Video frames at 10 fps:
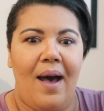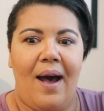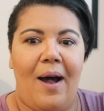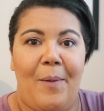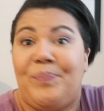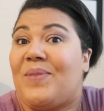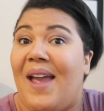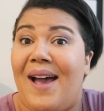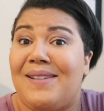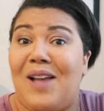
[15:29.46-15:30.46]
Um,
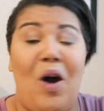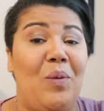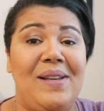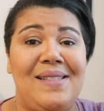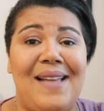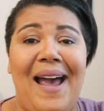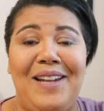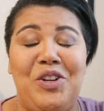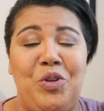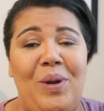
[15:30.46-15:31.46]
as always, I had
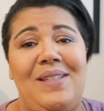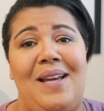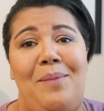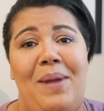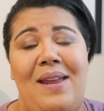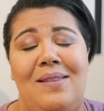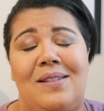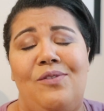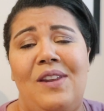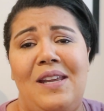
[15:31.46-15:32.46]
a great time making
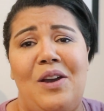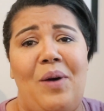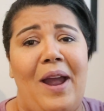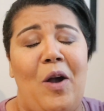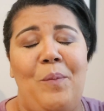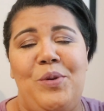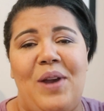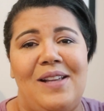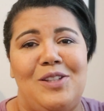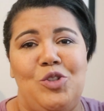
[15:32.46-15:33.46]
this video. I hope you
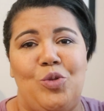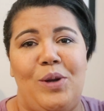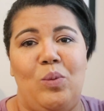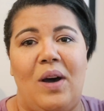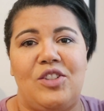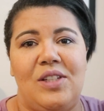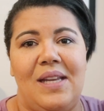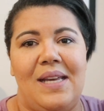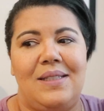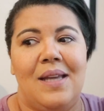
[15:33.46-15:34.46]
guys enjoyed watching
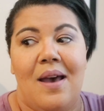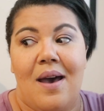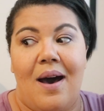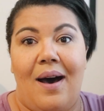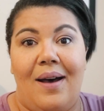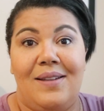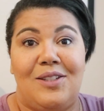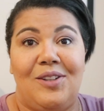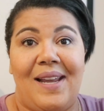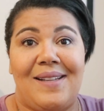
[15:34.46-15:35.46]
it. Uh,
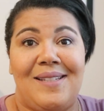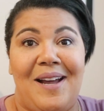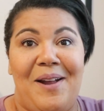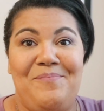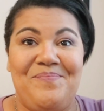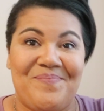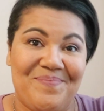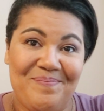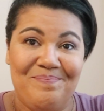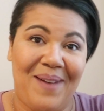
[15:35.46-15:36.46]
until next time,
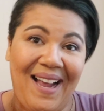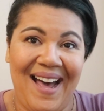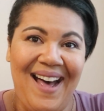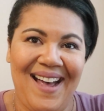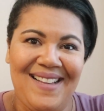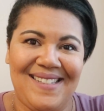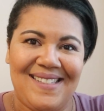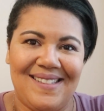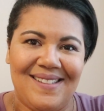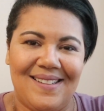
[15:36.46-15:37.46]
Bye, guys.
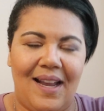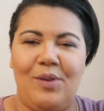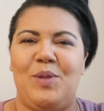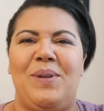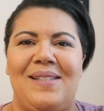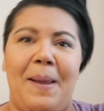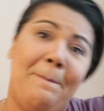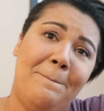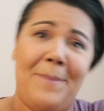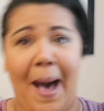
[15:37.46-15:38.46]
I always want to say
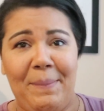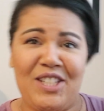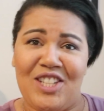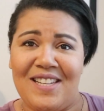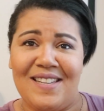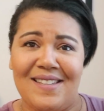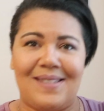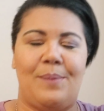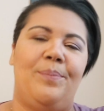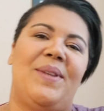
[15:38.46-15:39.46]
bye,
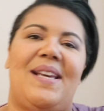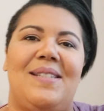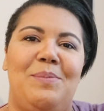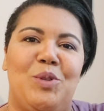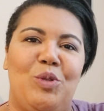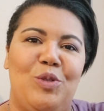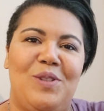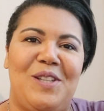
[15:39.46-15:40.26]
bitches, but that seems rude.